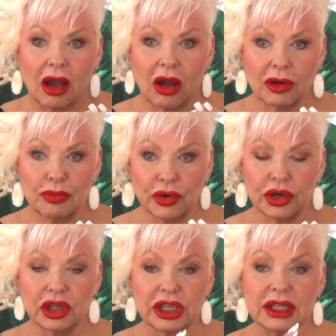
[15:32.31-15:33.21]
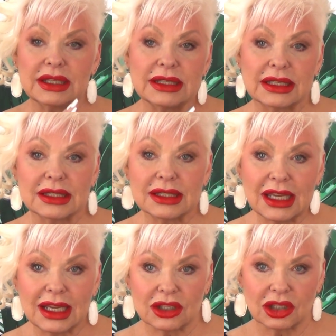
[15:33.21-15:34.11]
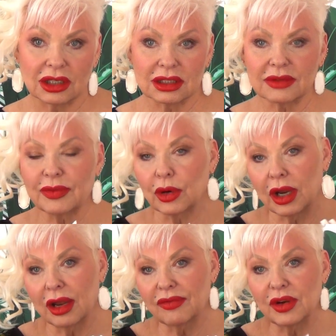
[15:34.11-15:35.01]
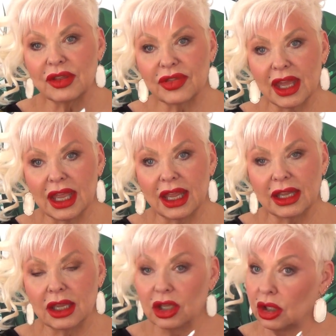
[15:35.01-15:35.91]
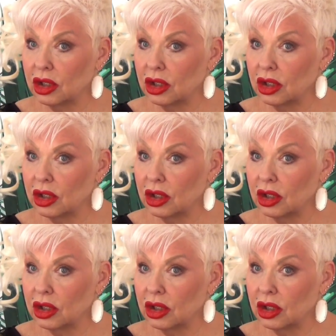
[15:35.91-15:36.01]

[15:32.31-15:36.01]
on brilliant distinctions for everything